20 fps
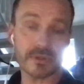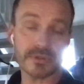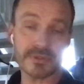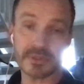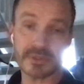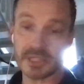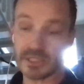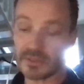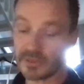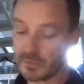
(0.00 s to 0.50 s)
We
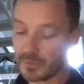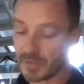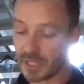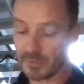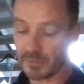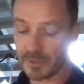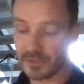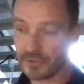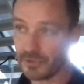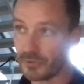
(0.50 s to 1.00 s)
also need to
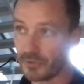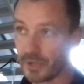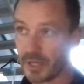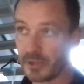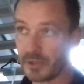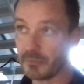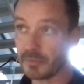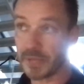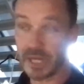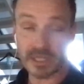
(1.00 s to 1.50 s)
be able to
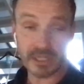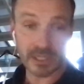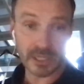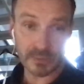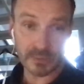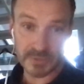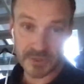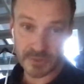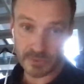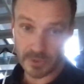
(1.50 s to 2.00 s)
run
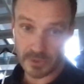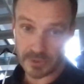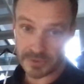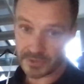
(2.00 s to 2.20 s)
backups.